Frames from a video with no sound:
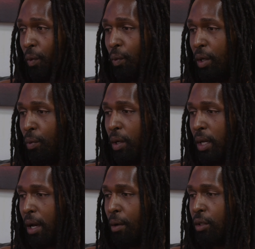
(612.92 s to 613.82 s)

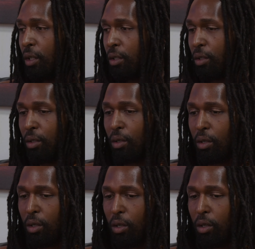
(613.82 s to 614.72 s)
We're now just
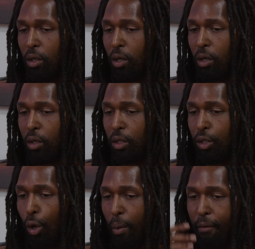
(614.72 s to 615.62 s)

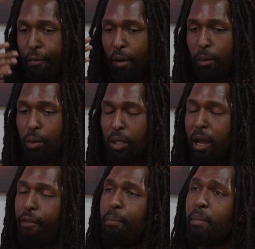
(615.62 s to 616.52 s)
doing films
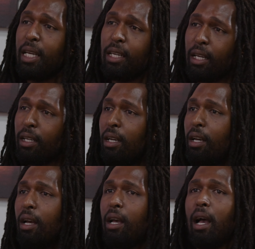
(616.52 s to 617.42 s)
which have meaning,
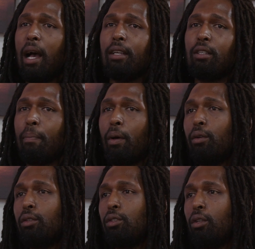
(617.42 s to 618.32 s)
as
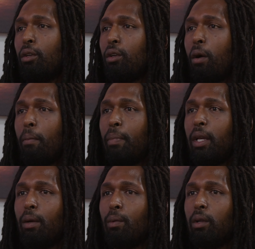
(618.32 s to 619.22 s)
opposed to
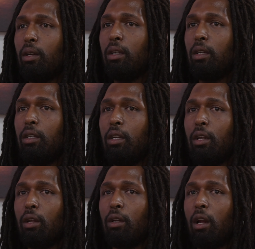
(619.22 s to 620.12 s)
competing with
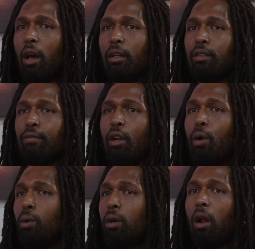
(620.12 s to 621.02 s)
the likes of
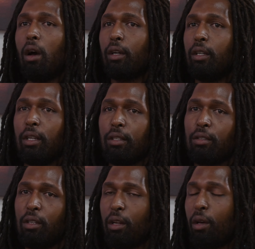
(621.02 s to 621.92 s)
Noel Clark and
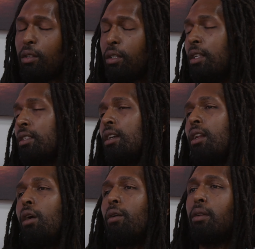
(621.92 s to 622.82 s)
this
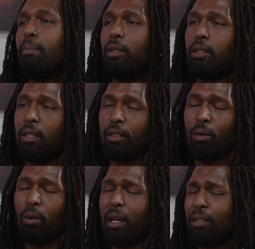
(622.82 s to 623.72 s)
kidulthood
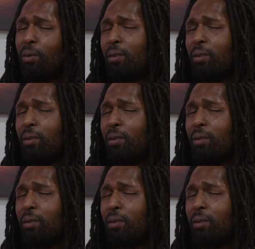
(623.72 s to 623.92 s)
business and all that